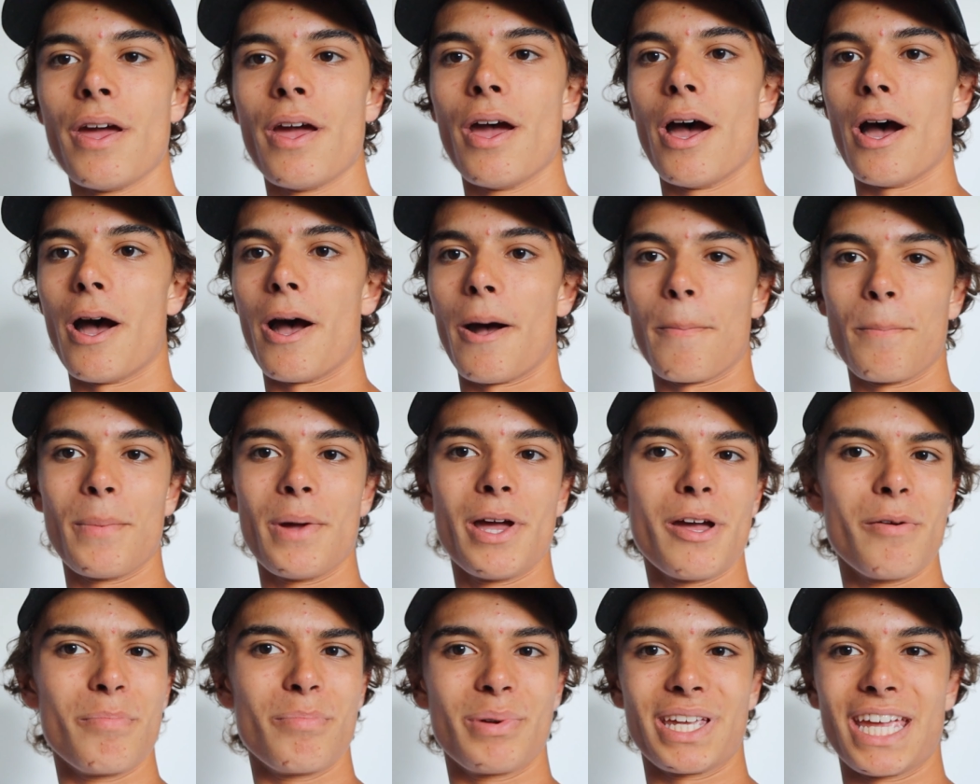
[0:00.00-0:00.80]

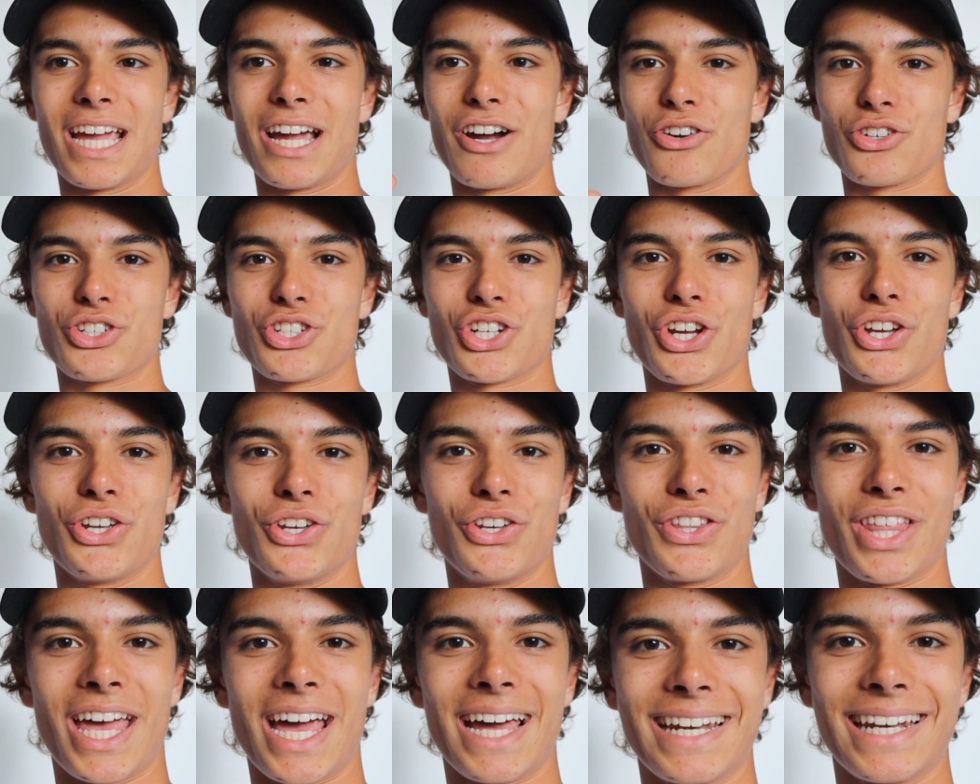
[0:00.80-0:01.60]
But yeah, I'll show
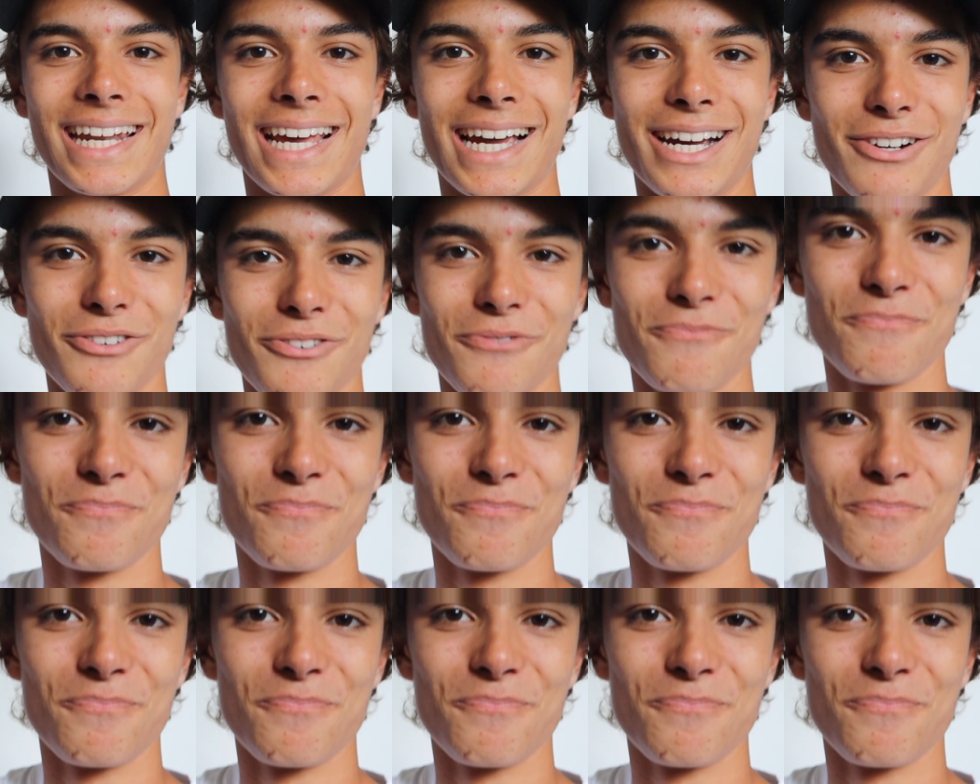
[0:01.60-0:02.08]
you that now.